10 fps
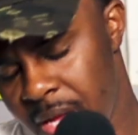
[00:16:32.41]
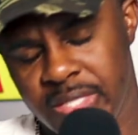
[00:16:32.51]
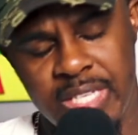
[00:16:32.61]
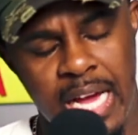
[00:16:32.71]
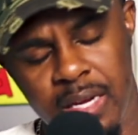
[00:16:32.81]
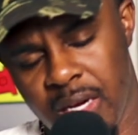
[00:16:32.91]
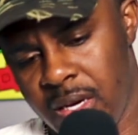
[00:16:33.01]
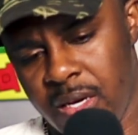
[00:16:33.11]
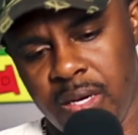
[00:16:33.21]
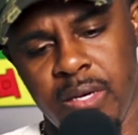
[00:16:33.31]
to kind of
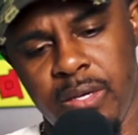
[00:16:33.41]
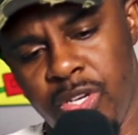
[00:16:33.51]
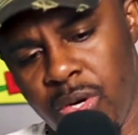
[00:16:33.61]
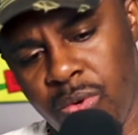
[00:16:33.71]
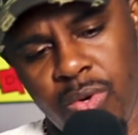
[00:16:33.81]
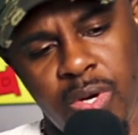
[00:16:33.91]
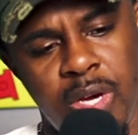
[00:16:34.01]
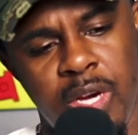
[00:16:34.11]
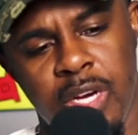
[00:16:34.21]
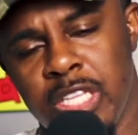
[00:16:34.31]
uh, you know
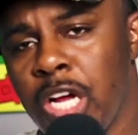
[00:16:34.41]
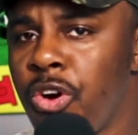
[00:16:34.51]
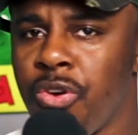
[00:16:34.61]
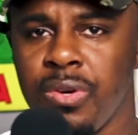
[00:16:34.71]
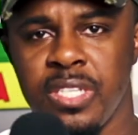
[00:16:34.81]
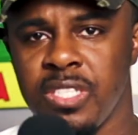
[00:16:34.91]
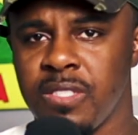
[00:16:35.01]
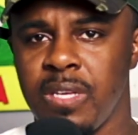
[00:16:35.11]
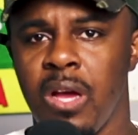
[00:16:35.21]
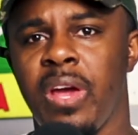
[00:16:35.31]
learn and
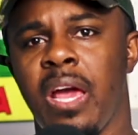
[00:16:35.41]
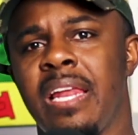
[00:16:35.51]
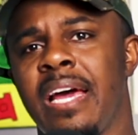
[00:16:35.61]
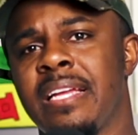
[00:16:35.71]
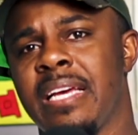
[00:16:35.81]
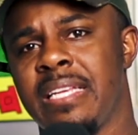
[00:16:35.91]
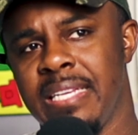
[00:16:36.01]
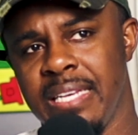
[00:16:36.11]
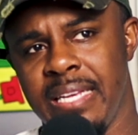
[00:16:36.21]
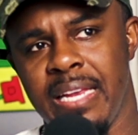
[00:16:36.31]
just say, okay, I like that they
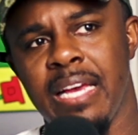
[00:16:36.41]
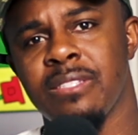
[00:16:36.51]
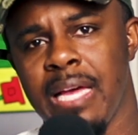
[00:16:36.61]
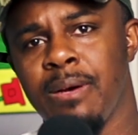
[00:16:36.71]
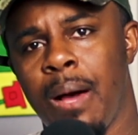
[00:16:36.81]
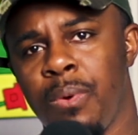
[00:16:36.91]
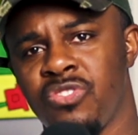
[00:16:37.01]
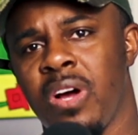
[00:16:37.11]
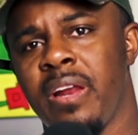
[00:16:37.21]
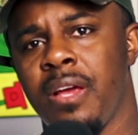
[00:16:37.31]
did that. That was that. I want
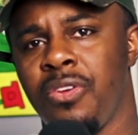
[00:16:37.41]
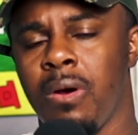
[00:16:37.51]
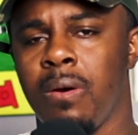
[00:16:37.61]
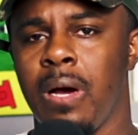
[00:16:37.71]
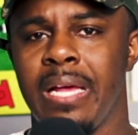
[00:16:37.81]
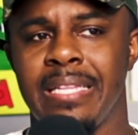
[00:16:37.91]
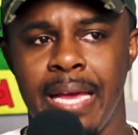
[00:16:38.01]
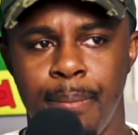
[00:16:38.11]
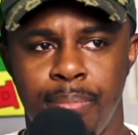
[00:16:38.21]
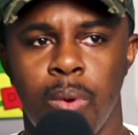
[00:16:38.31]
to try that. You know, I like
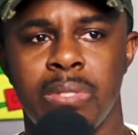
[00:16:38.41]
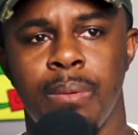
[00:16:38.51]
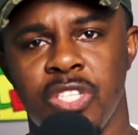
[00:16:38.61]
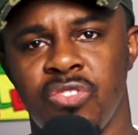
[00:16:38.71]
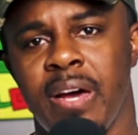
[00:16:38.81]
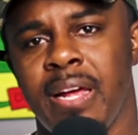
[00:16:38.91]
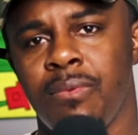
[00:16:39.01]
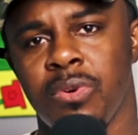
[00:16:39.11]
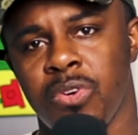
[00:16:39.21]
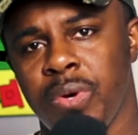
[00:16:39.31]
that approach. I want to try that
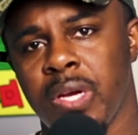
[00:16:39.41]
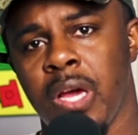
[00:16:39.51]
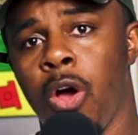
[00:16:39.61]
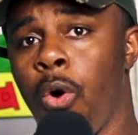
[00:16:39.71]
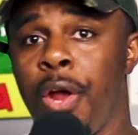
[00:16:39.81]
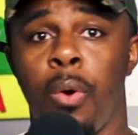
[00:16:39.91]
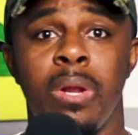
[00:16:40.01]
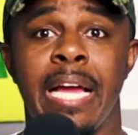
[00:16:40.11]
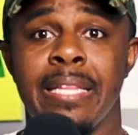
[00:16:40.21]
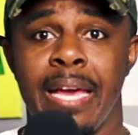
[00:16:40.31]
real quick. Or oh, I don't
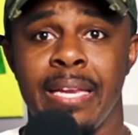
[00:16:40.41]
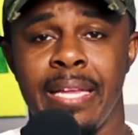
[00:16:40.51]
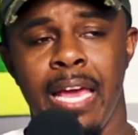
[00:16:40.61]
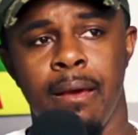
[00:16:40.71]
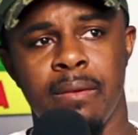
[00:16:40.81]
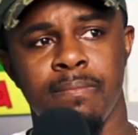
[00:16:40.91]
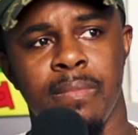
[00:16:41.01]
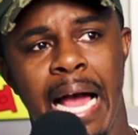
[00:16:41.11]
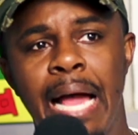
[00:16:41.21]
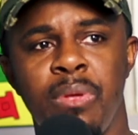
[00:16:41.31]
like that. Damn,
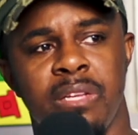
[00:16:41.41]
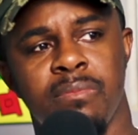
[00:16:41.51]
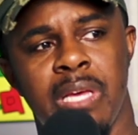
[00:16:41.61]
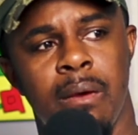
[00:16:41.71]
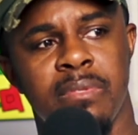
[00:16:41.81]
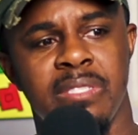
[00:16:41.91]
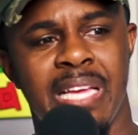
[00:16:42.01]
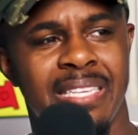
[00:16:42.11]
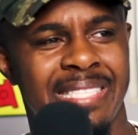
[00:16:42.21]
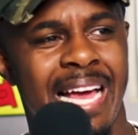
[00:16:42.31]
I do that sometimes. Is
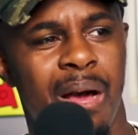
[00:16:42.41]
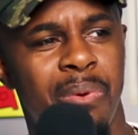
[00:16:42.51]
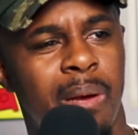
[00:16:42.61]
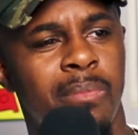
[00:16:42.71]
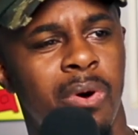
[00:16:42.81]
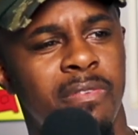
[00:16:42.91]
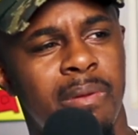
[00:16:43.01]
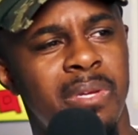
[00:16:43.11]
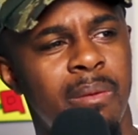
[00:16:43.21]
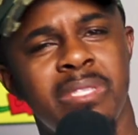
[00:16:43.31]
that is that how it come off?
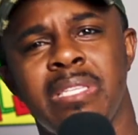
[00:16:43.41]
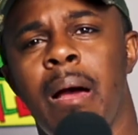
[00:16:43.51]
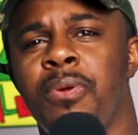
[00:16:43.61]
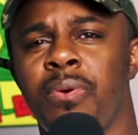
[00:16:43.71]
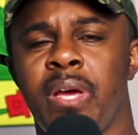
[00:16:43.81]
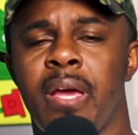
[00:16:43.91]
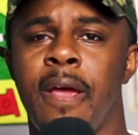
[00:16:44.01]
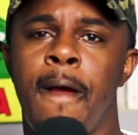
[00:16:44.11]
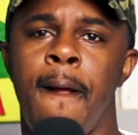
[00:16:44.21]
Let me let me stop doing that.